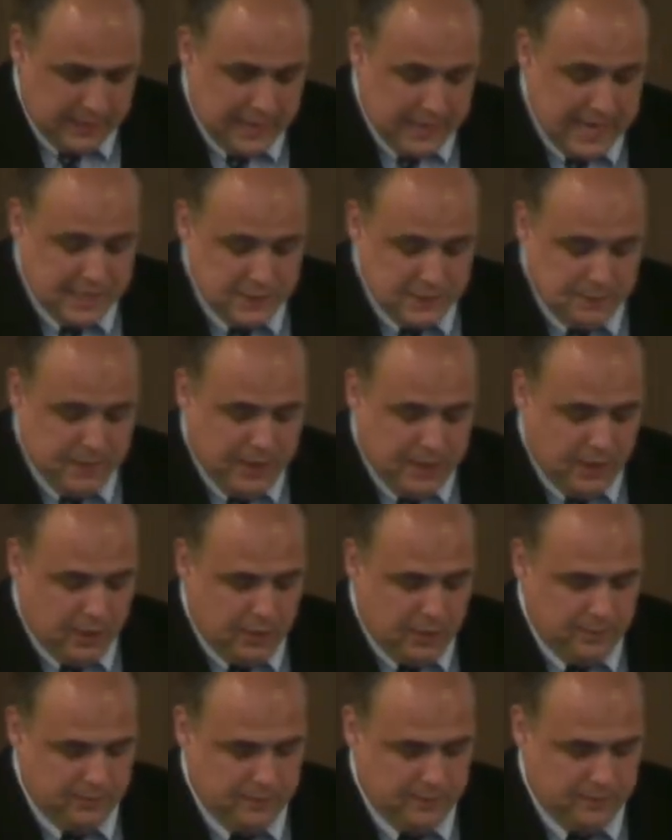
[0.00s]
The last
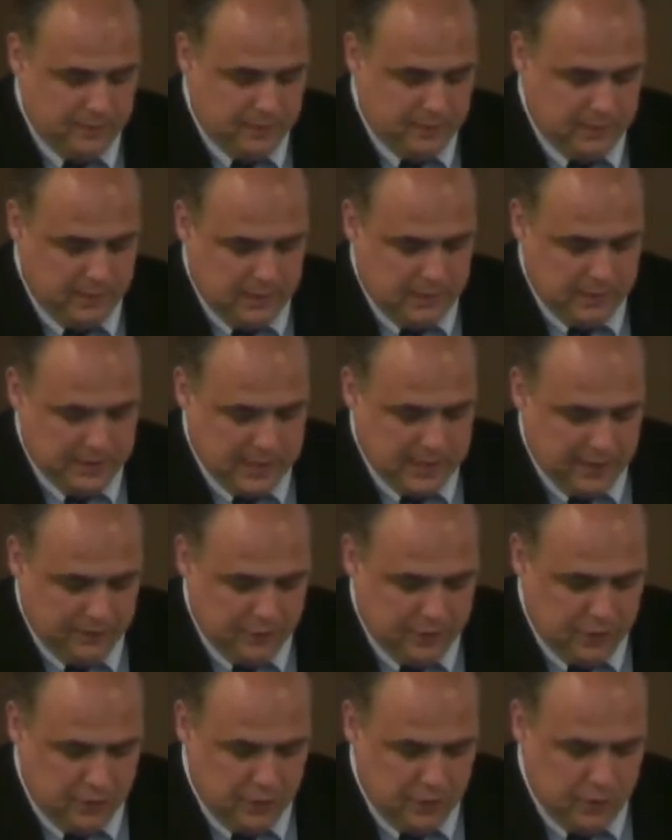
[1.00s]
speaker this
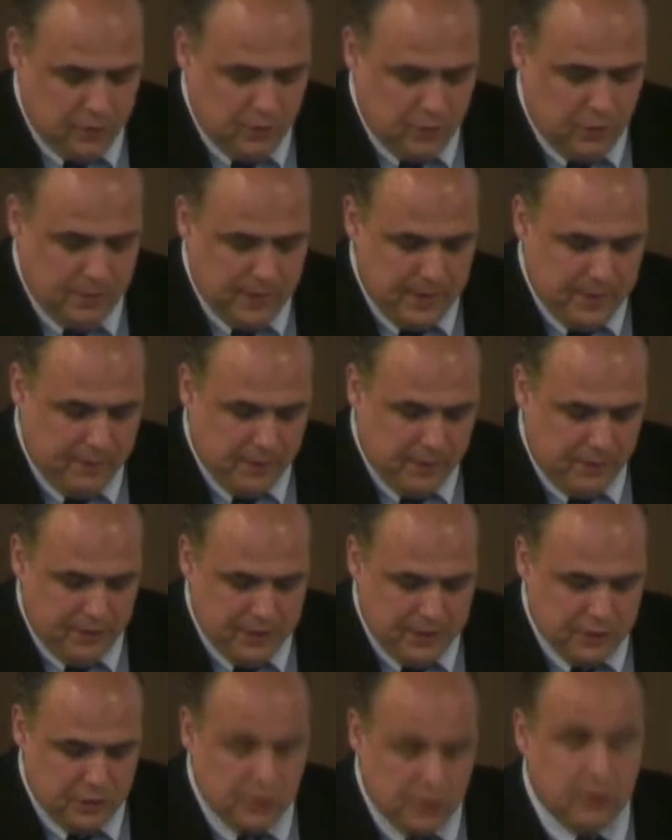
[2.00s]
afternoon will be
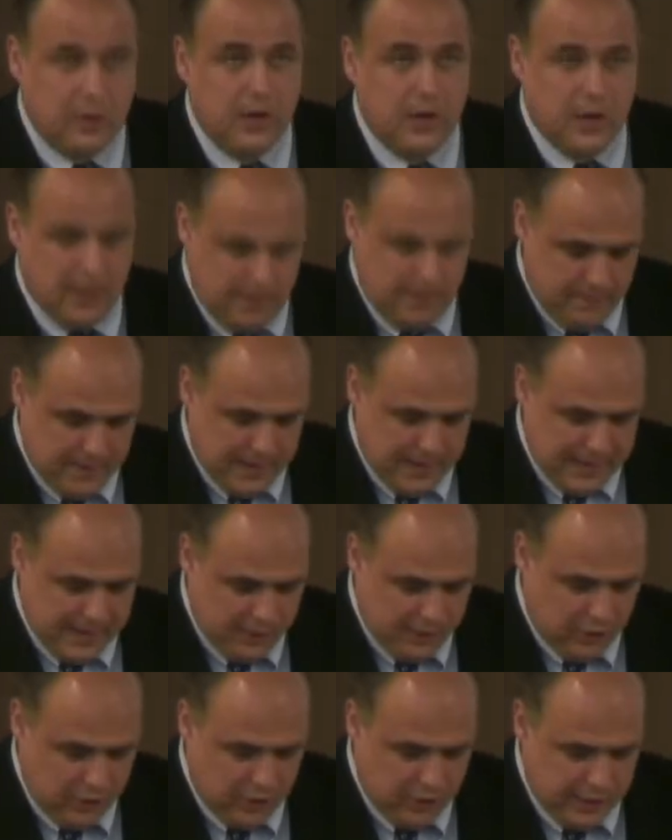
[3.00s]
Professor
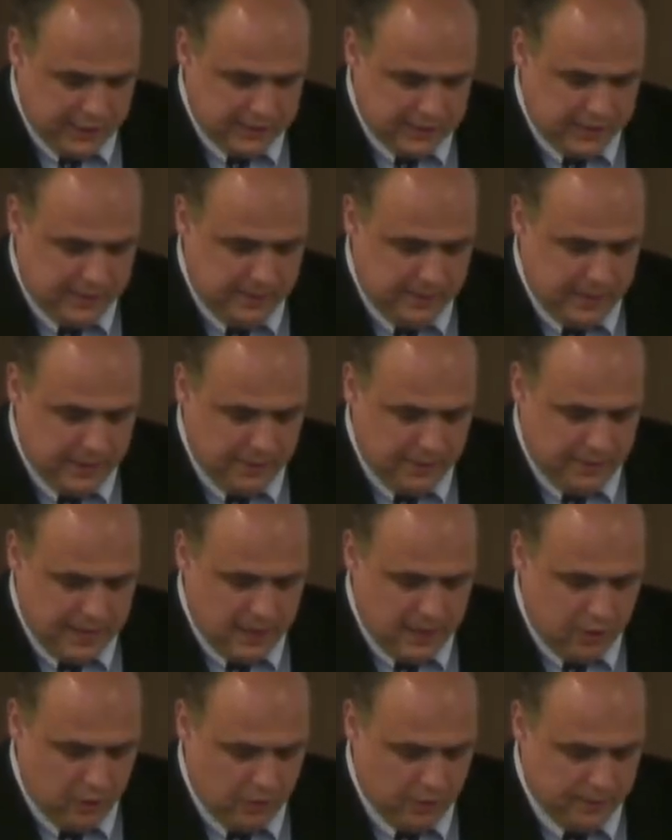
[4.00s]
Maria Dolores Jimenez
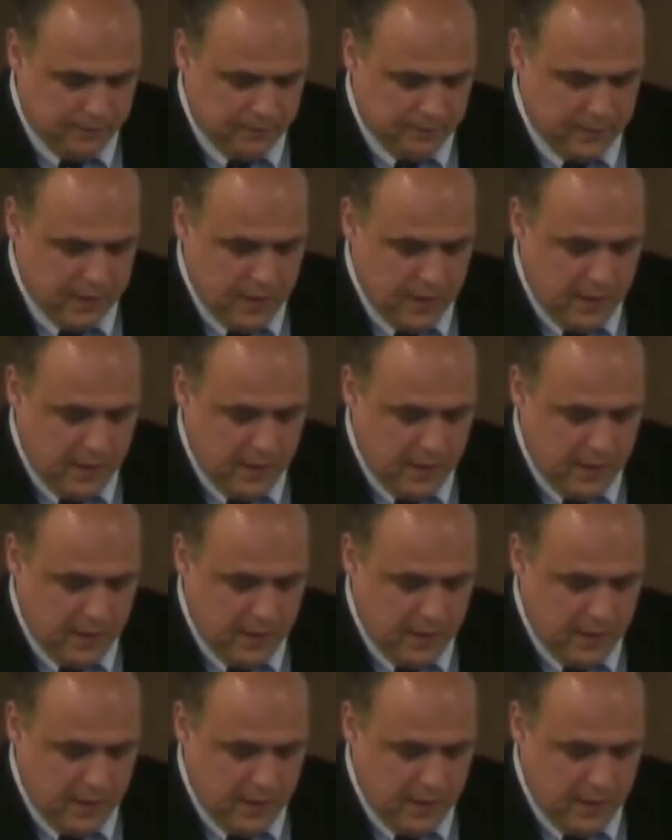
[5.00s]
Blanco